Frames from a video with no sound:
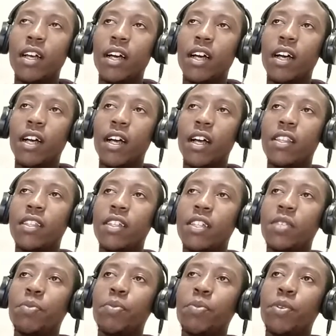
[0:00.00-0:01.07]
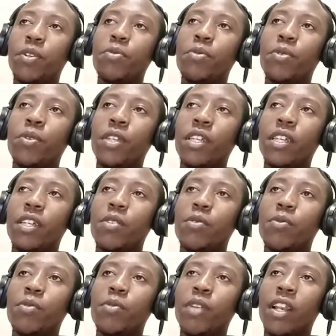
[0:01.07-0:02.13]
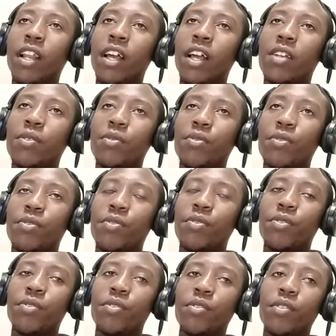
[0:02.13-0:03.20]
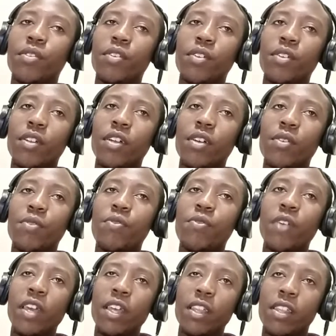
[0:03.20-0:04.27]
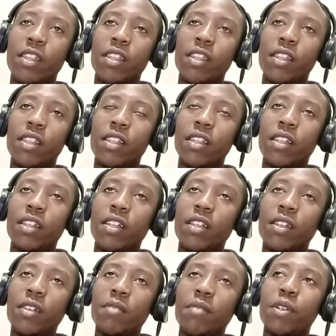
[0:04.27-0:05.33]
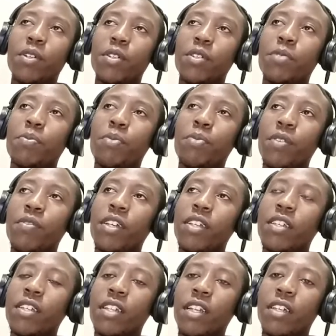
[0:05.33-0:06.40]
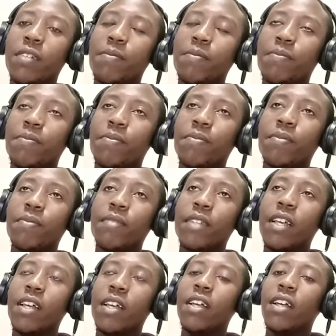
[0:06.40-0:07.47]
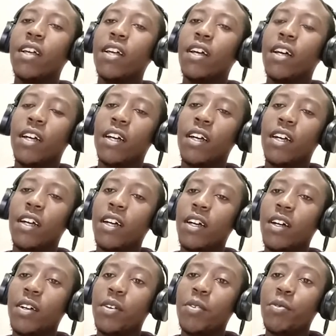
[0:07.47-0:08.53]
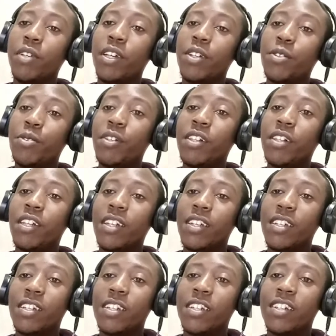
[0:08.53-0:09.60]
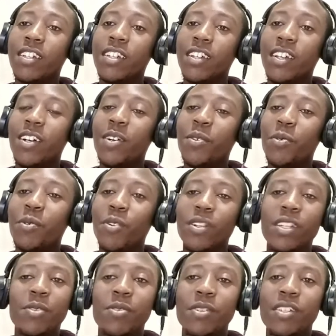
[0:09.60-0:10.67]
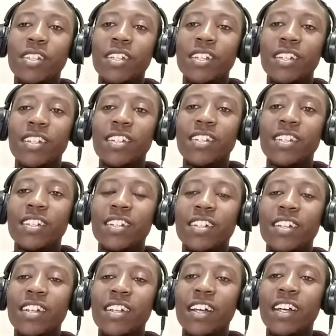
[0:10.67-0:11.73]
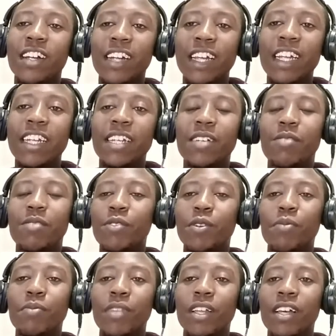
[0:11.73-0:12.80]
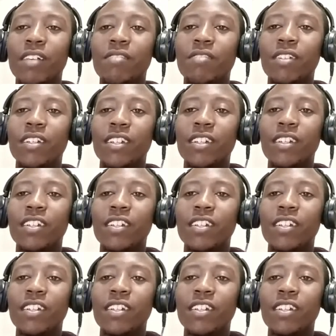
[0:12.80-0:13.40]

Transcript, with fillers: uh, at this point, we, we learn of faith because previously uh, we are told that water wasn't raining from the heaven.